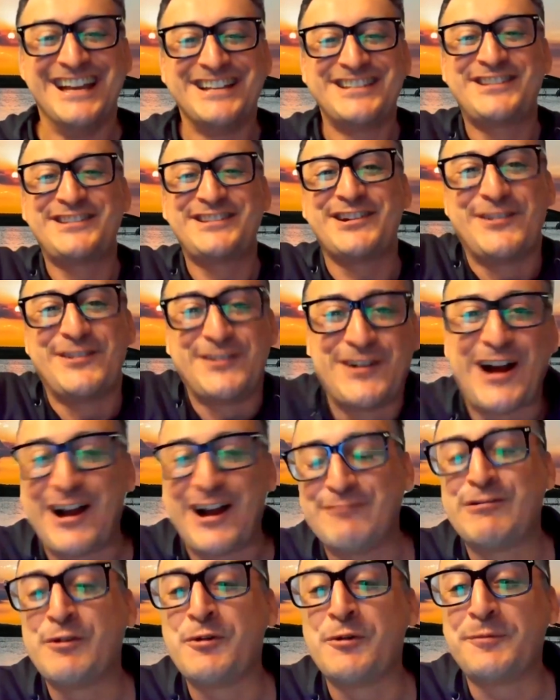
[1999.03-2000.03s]
So
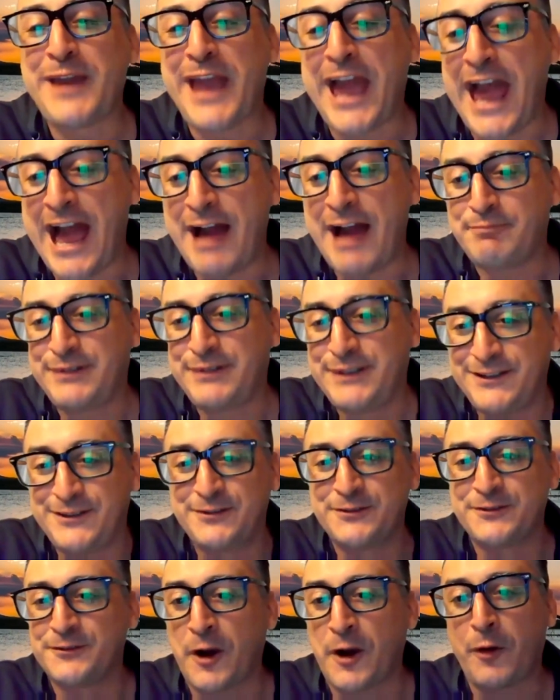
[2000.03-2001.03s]
we will be happy
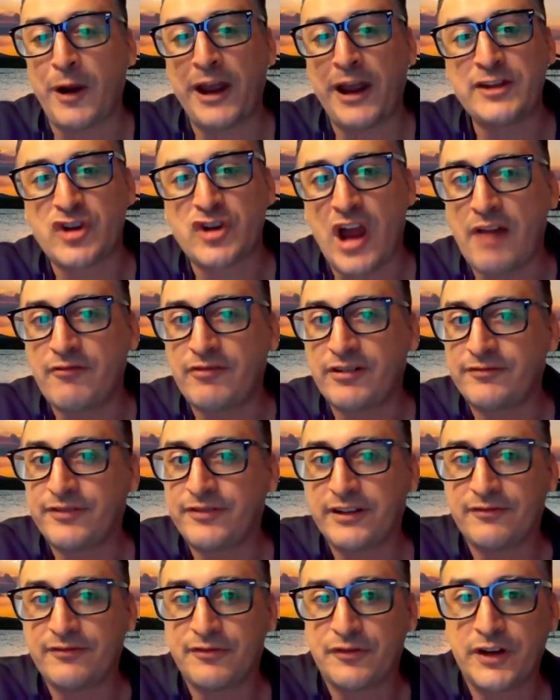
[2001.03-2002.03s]
to arrange
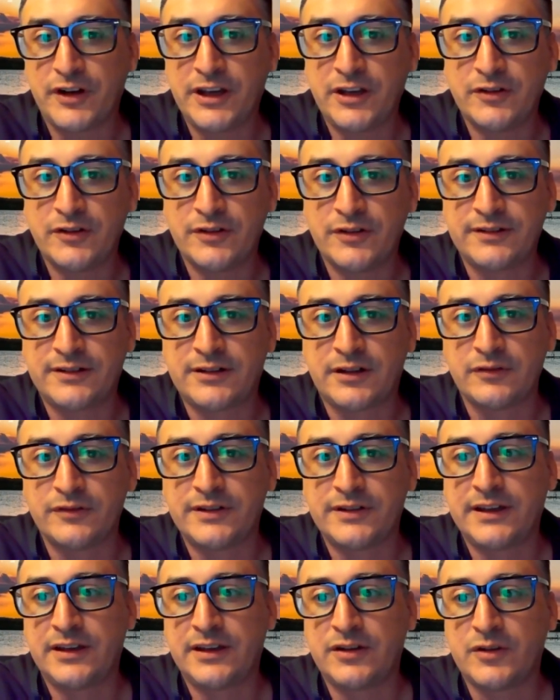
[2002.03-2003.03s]
everything for you,
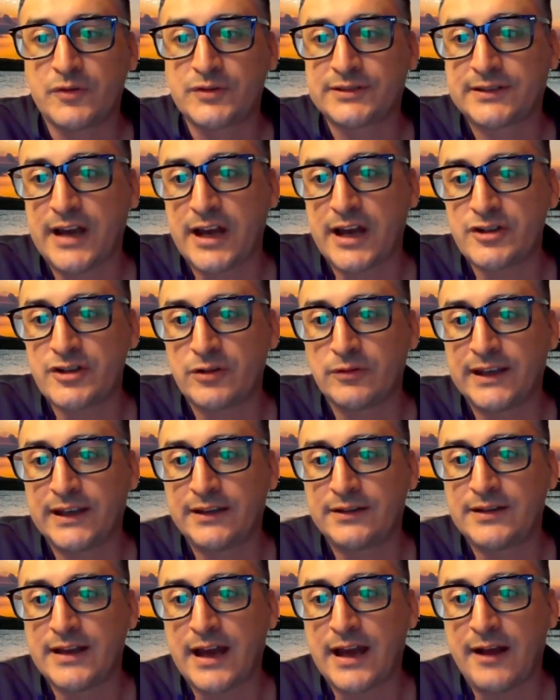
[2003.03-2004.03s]
including,
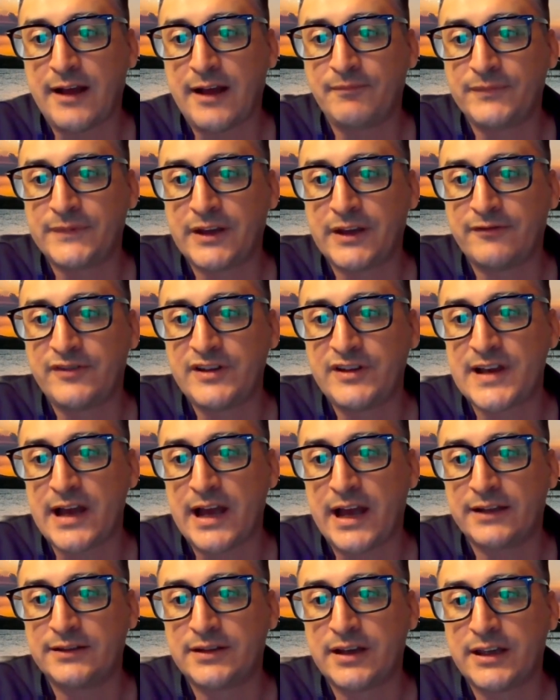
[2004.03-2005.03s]
scheduling the
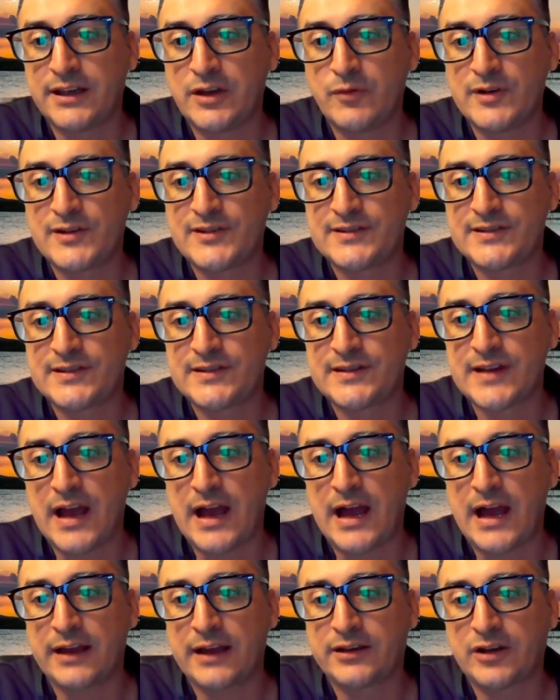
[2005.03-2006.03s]
visa at the US
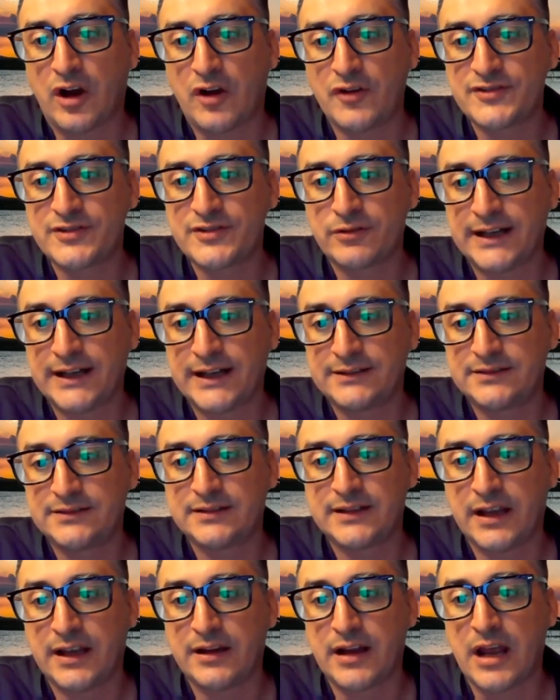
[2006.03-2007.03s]
consulate
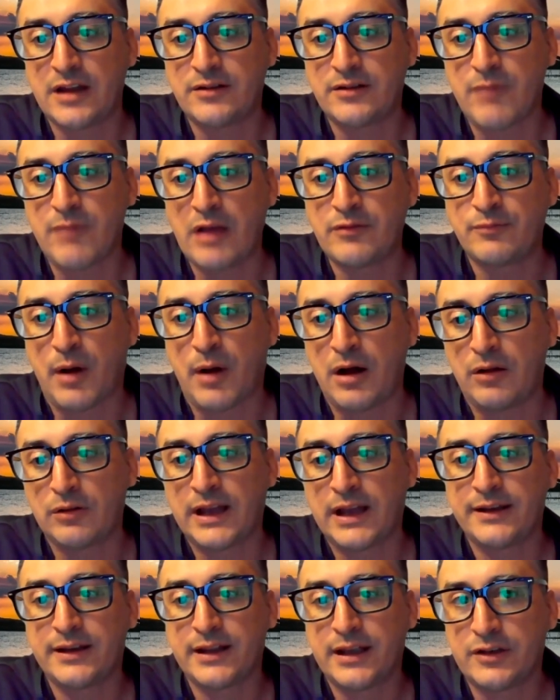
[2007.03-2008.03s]
in
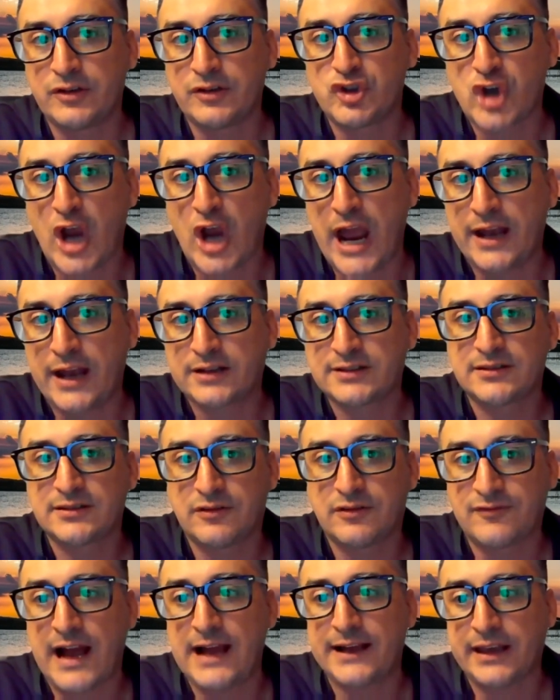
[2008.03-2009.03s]
Poland and Czech,
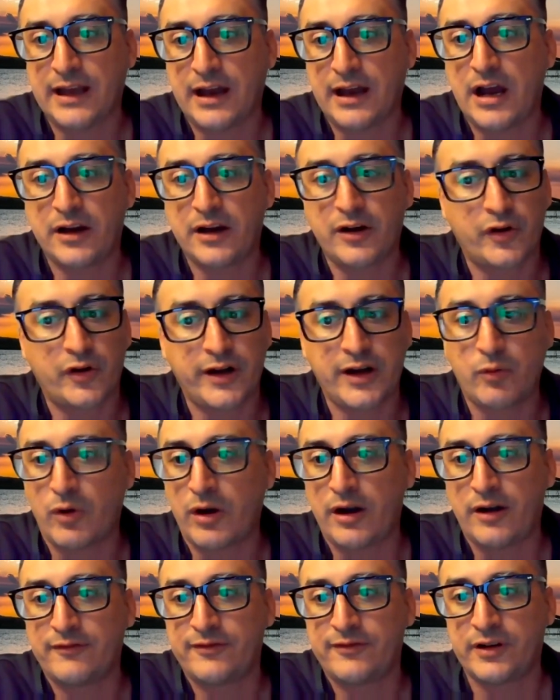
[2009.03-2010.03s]
Slovakia, Hungary,
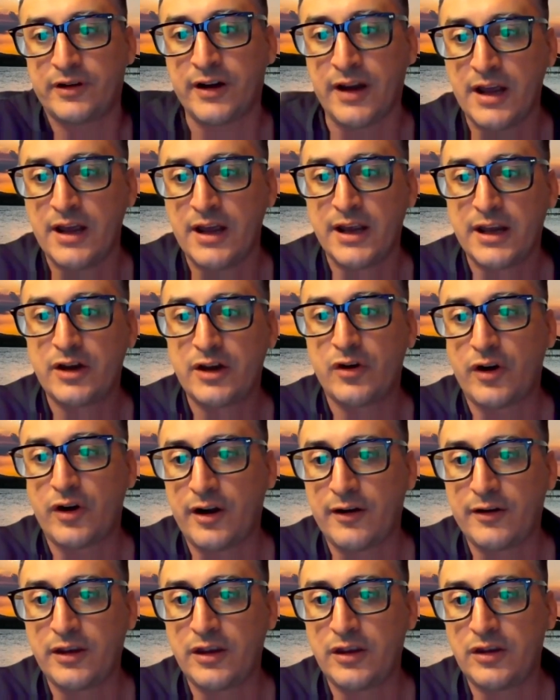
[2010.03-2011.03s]
wherever
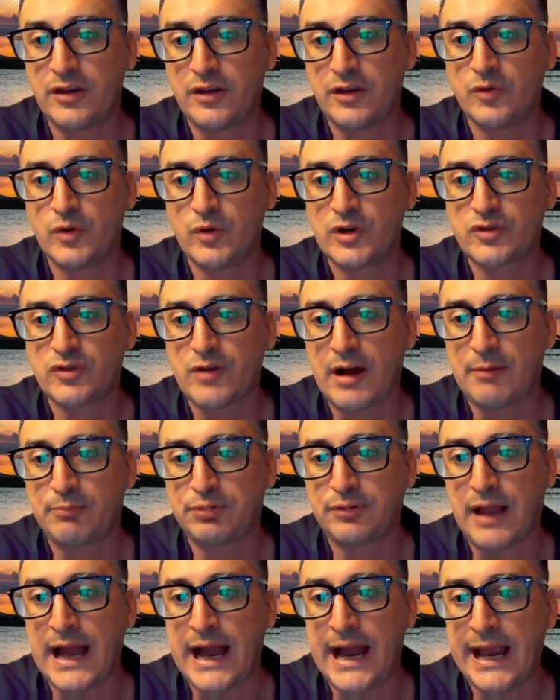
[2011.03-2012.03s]
you wish to
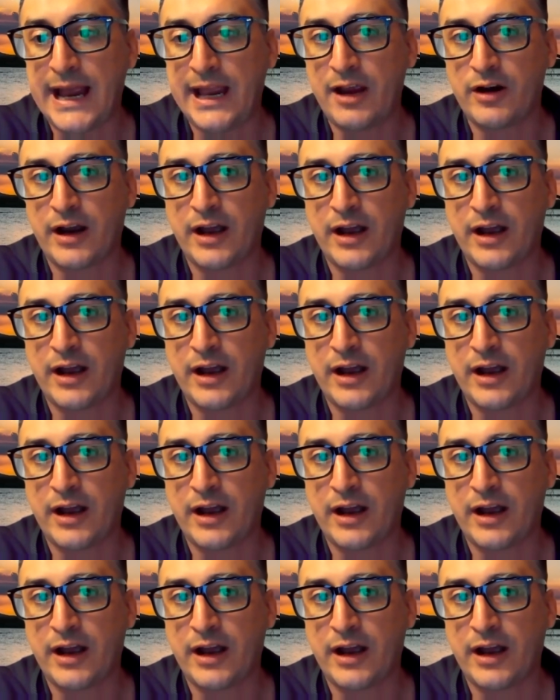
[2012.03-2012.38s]
apply.